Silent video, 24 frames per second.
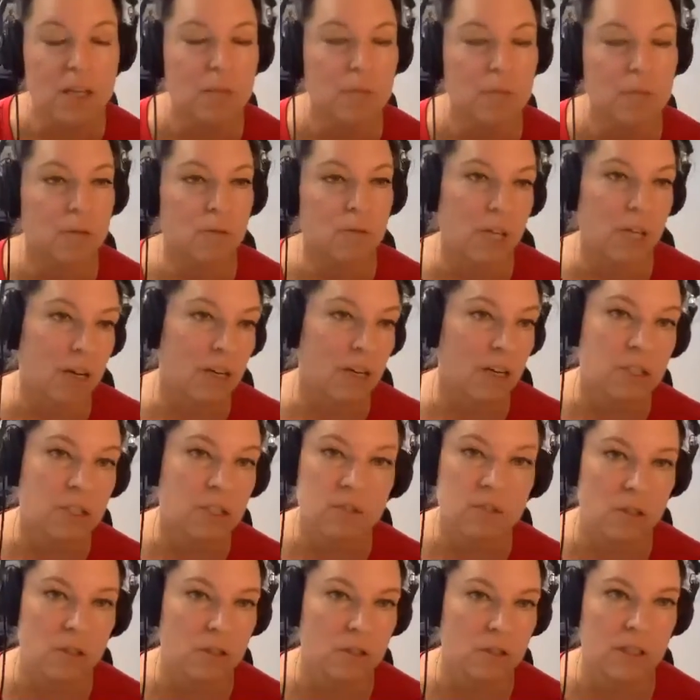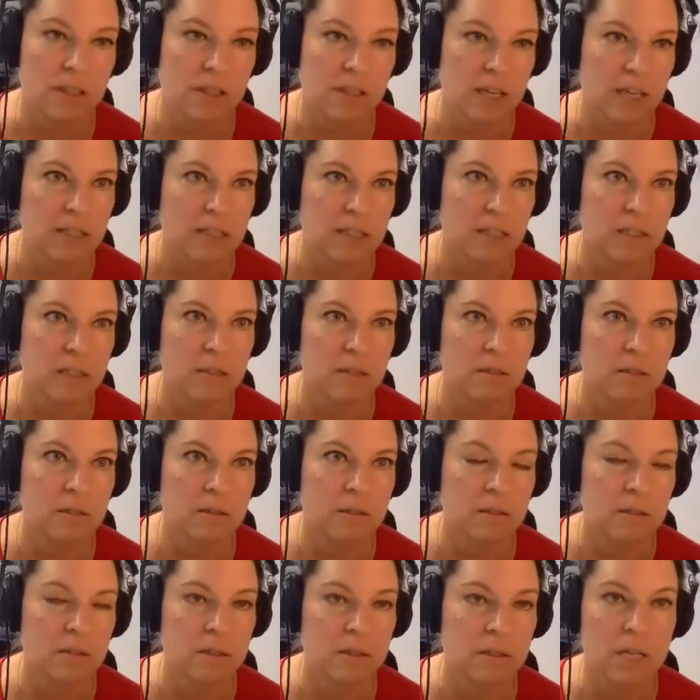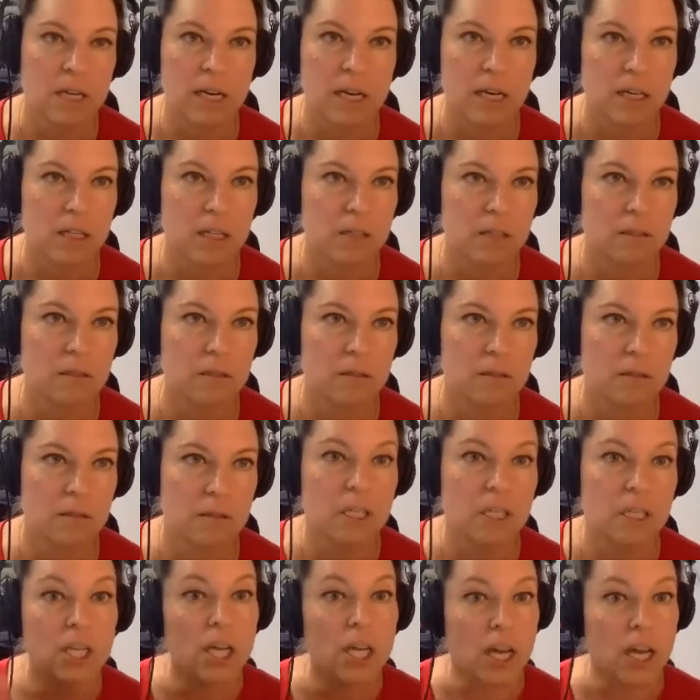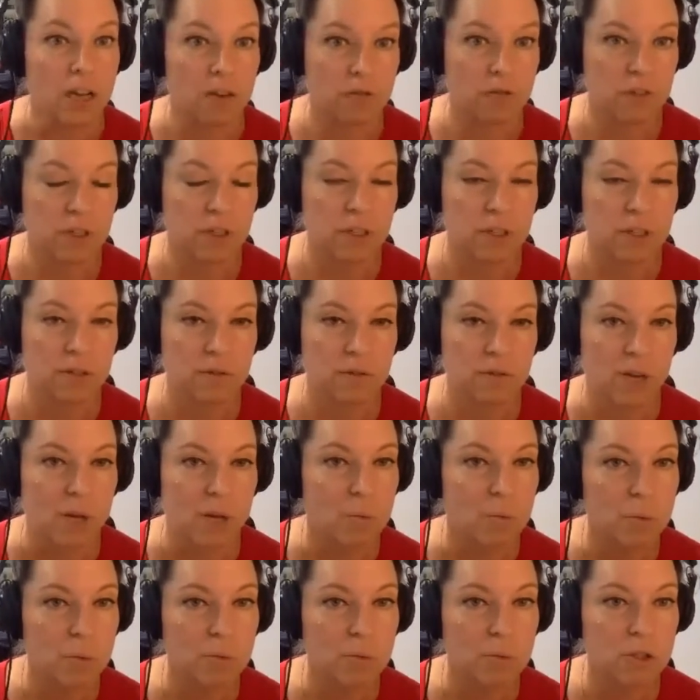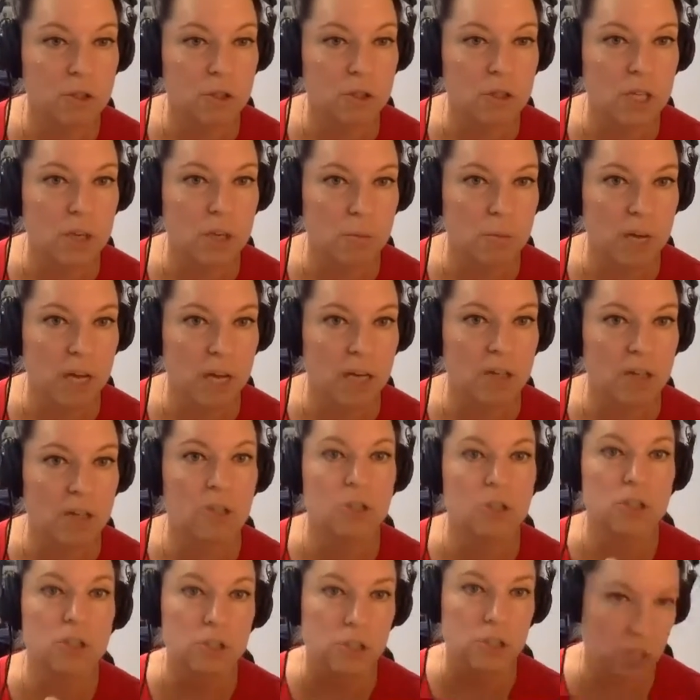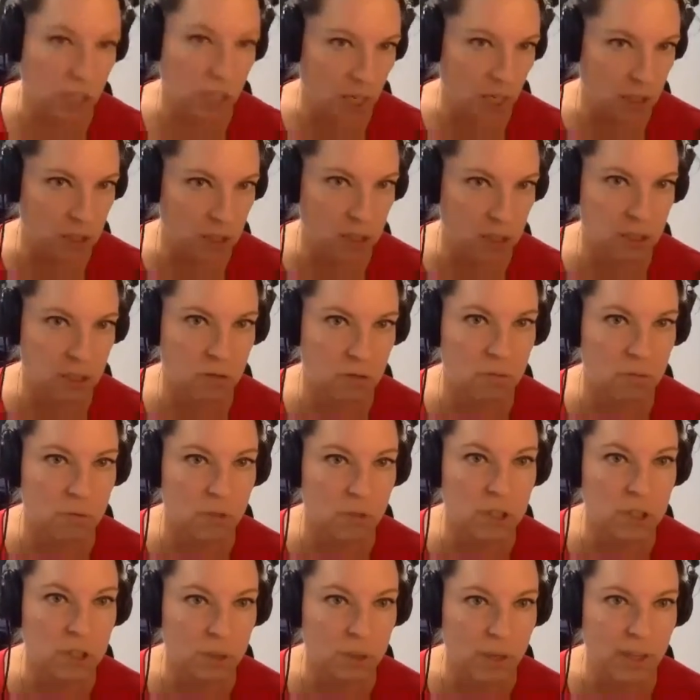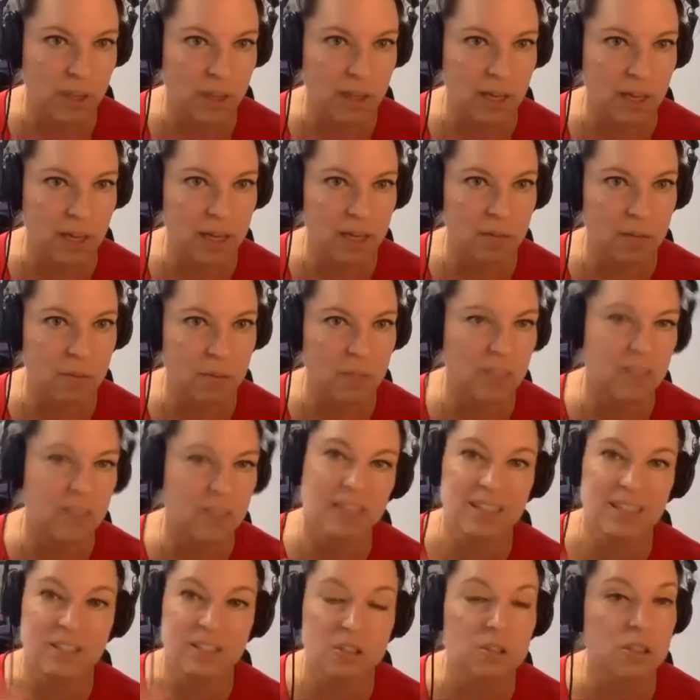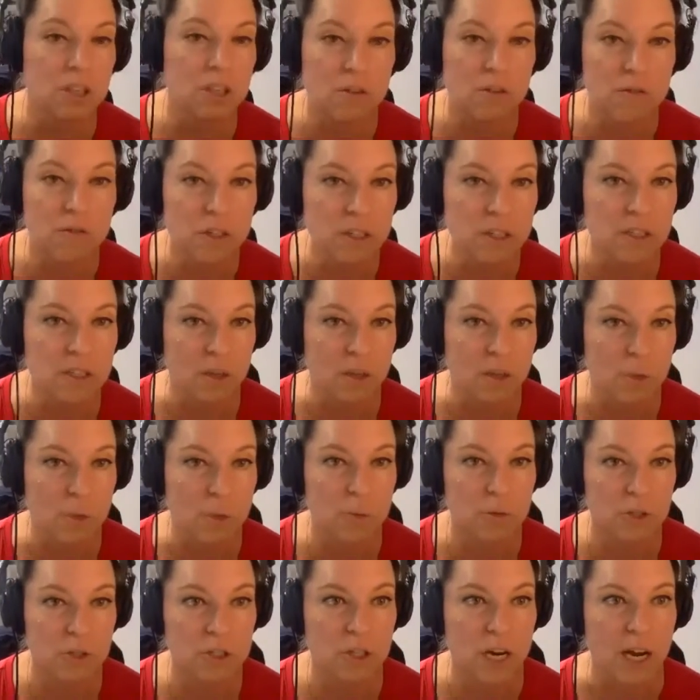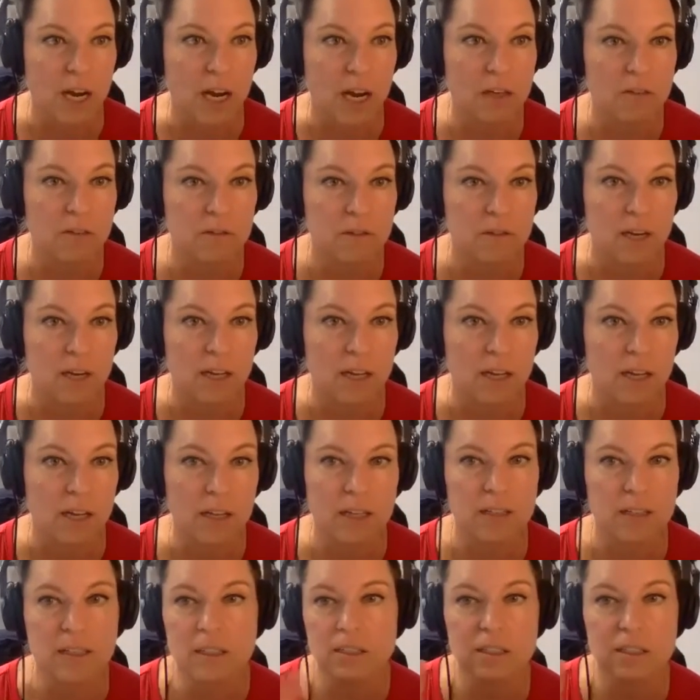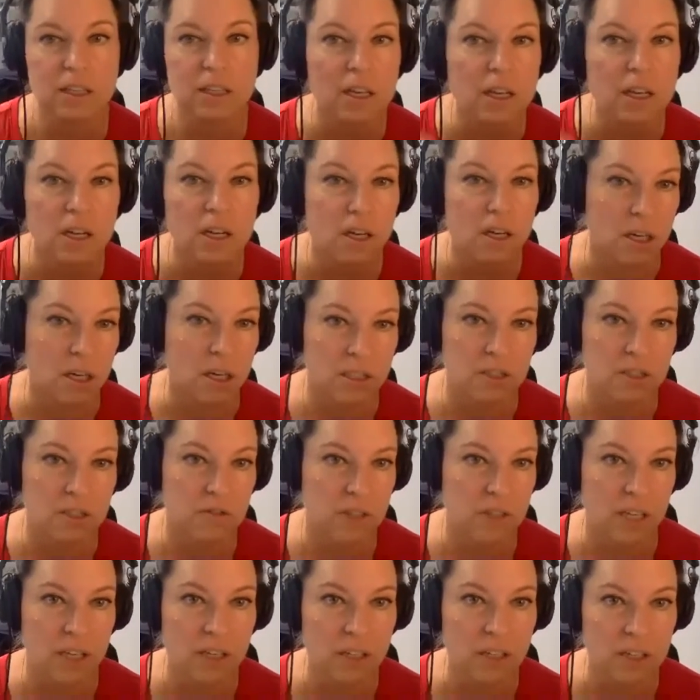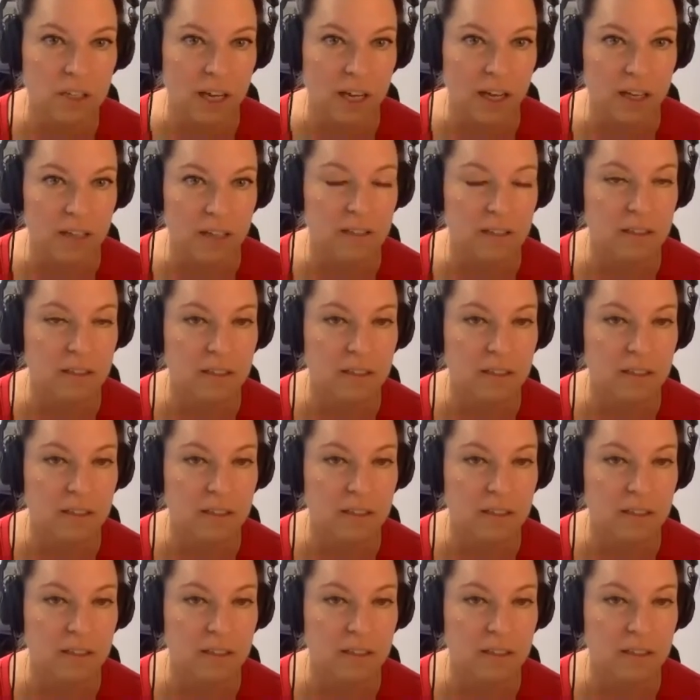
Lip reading: But we also know that that's not enough, right? People don't get better just with doing that, because that's usually the first thing people try, right? Like, that's all over the internet.